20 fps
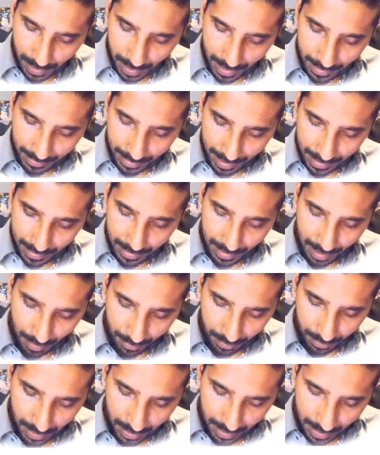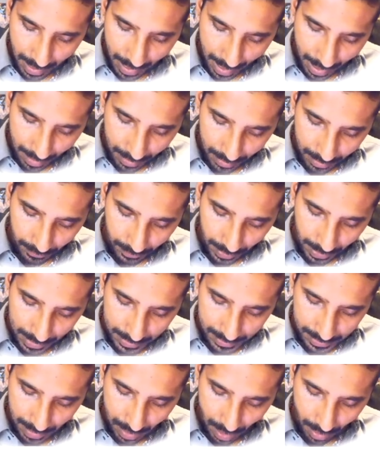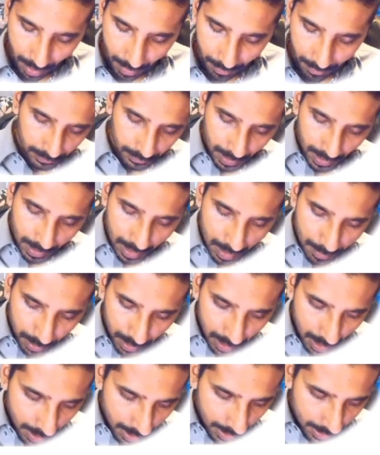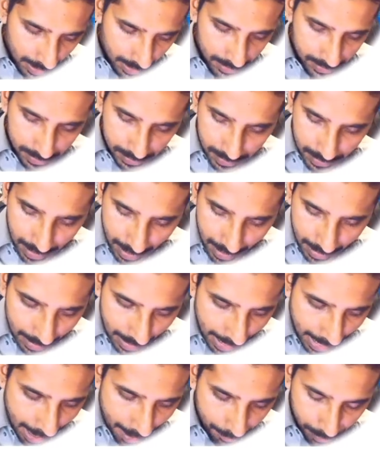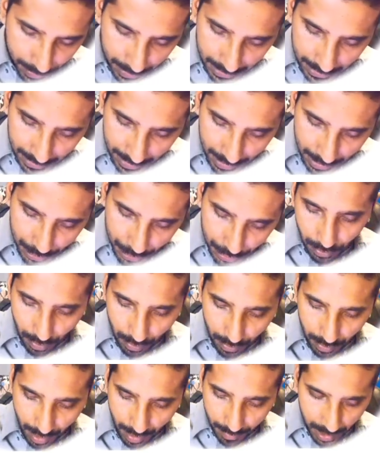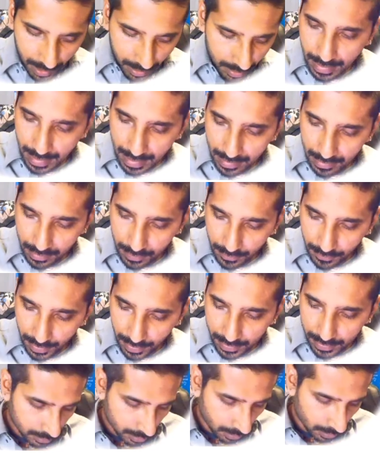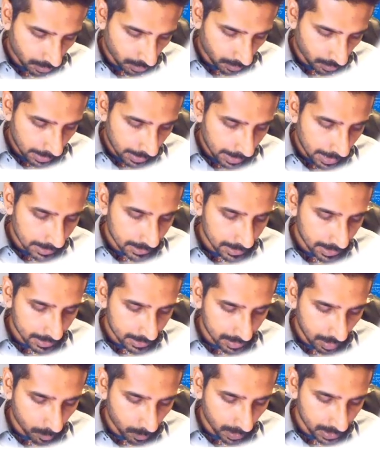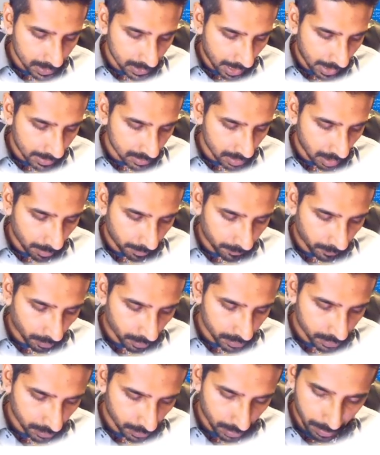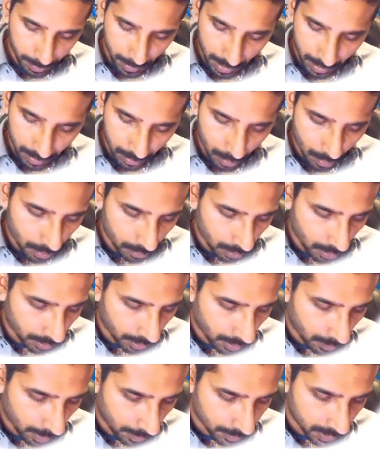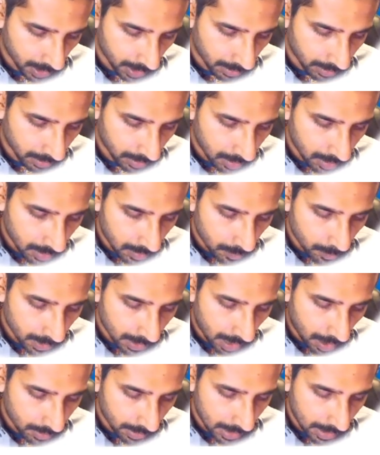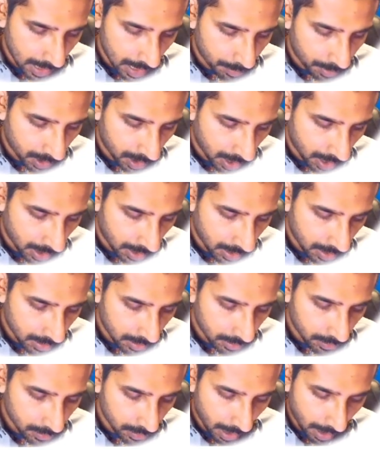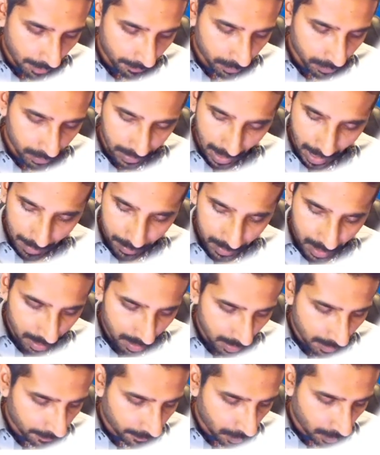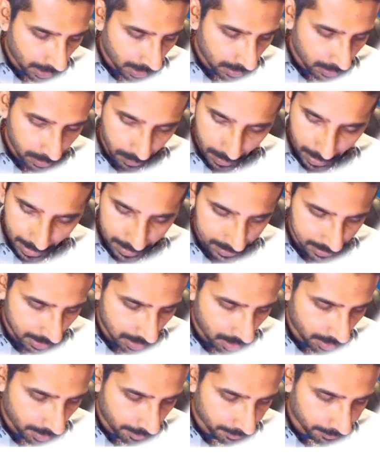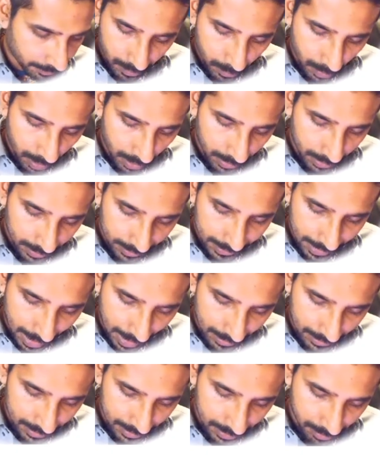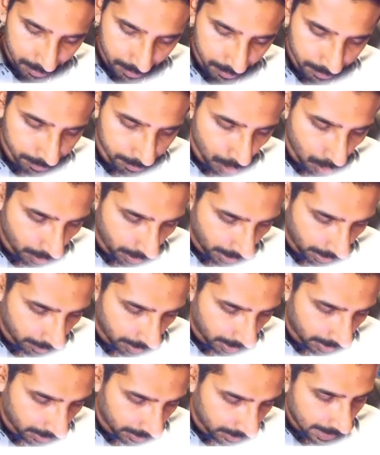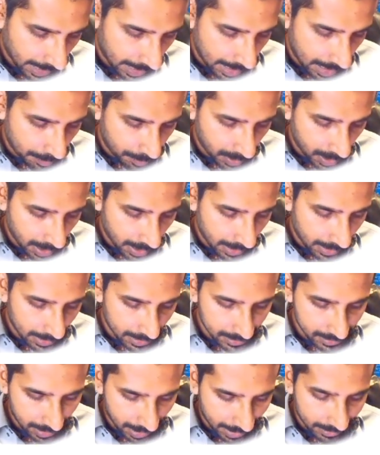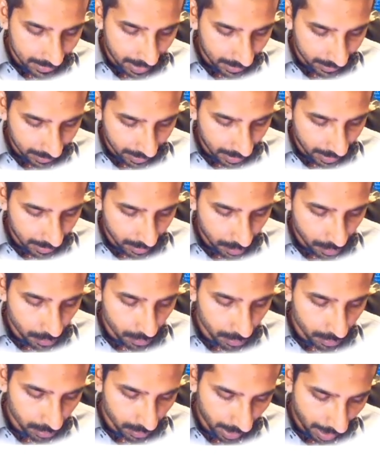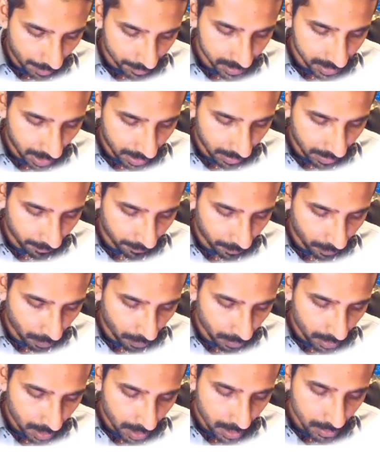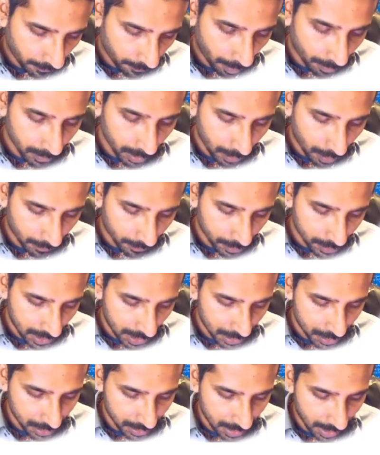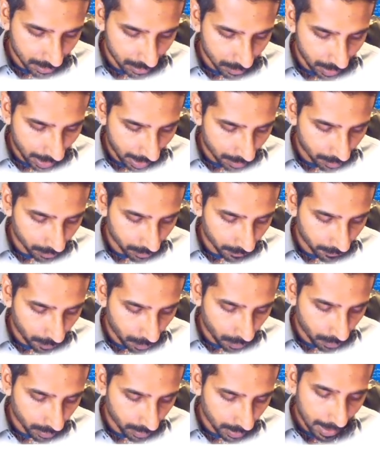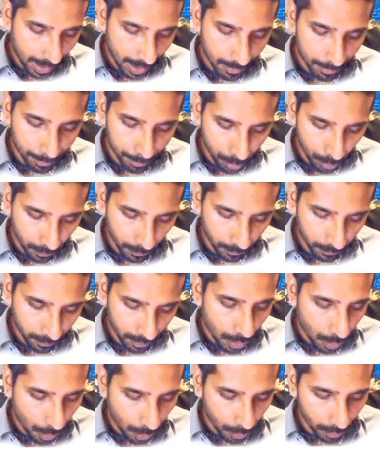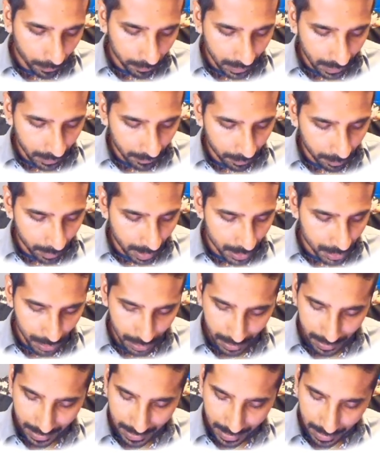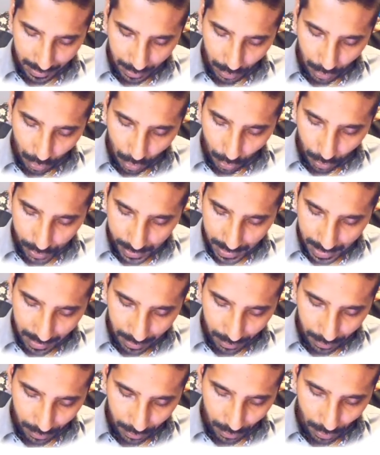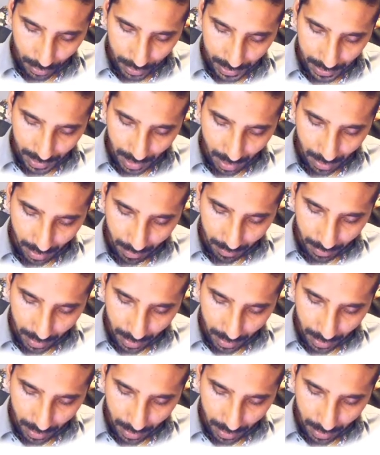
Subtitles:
an LLM and a CRM. An API is an application programming interface. So let's say someone signs up for a solar panel quote on your website. Without an API, you'd have to type their info into a CRM. Well, that's boring, man. An API is like that kid who grabs that info from the conversation that you had on the phone, and poof, all of the information goes into your CRM